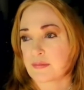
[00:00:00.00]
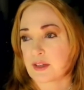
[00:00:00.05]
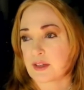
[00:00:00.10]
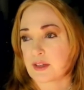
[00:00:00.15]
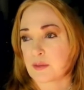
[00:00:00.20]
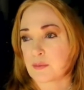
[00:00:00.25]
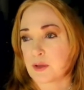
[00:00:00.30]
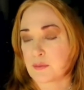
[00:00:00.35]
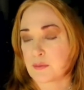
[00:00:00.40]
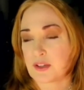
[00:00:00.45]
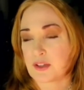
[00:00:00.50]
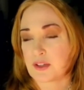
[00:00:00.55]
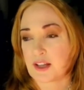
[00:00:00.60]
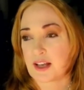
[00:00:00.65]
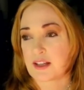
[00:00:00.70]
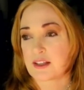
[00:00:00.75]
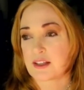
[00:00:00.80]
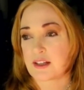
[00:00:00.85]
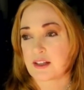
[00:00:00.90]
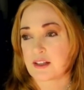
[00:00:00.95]
People
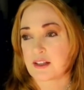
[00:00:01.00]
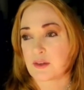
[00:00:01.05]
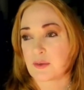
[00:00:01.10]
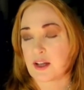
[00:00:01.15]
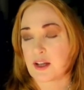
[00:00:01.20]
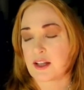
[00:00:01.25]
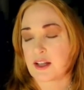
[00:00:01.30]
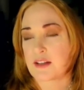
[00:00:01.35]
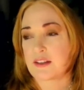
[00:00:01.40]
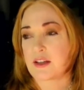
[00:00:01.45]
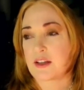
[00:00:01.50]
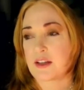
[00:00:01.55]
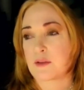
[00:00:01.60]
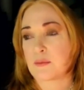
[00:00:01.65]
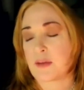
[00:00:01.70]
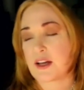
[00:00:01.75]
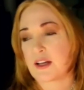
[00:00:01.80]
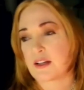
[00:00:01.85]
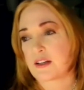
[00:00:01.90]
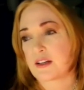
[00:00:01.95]
like it anyway. And then
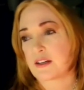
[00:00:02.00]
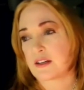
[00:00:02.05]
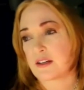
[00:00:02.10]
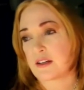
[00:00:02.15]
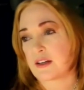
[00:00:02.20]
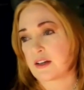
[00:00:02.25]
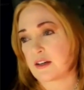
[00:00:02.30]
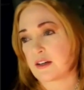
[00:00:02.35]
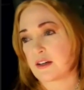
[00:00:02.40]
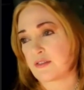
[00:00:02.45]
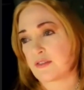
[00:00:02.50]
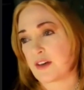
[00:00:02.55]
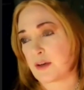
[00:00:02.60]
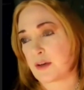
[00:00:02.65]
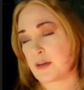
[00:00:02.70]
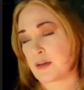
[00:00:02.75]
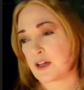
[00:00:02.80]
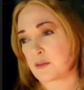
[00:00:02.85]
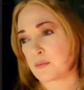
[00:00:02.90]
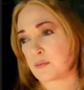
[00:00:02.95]
Fat
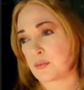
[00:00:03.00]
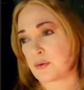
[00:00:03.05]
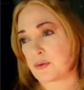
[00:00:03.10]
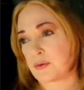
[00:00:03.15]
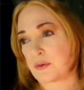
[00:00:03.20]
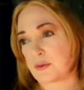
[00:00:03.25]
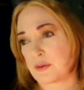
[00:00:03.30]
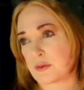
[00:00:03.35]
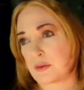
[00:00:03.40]
Mike, put